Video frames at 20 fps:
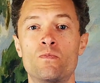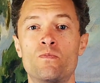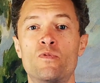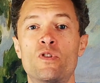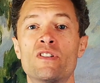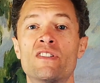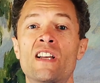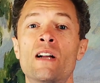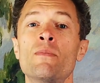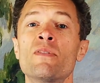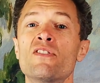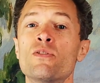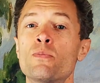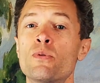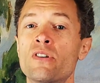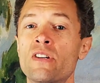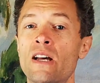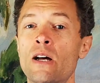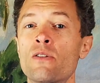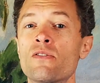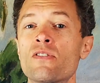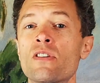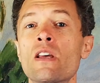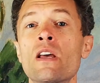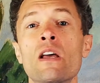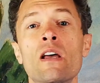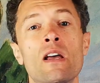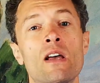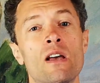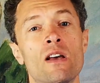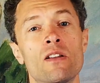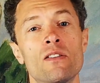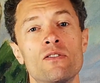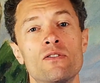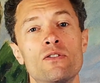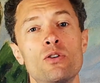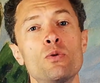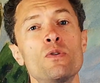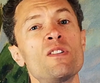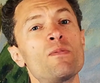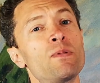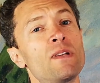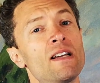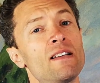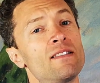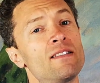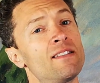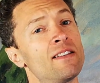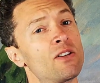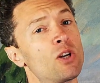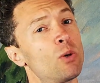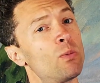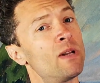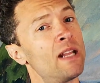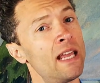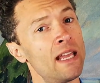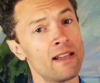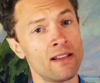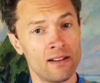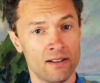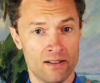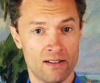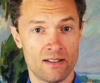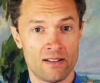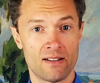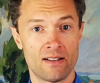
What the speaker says: For example, to pronounce tourist places in Copenhagen.